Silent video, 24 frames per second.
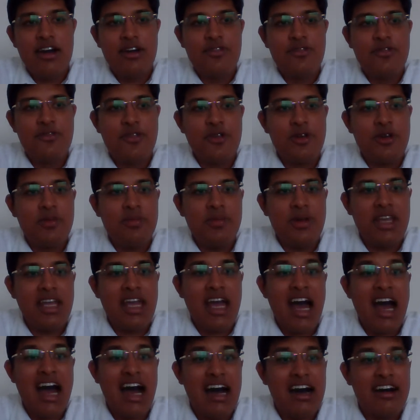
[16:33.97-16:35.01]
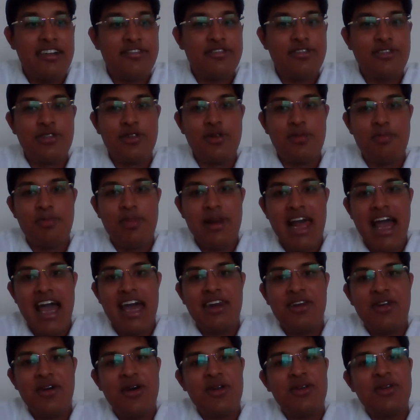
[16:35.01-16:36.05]
would be have to
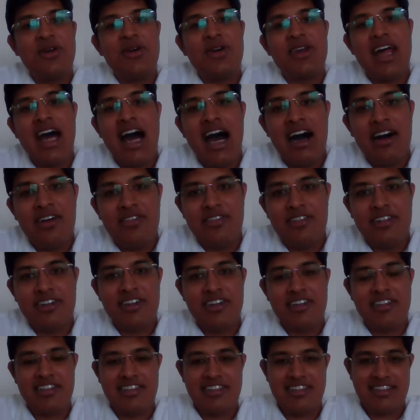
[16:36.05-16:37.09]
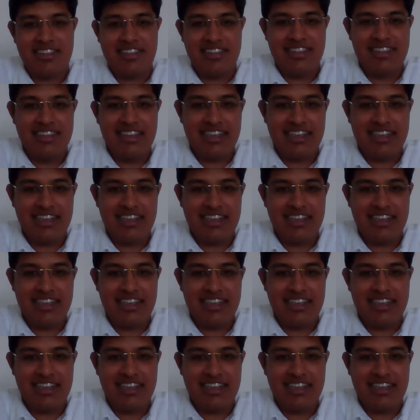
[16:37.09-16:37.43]
plan on your hours,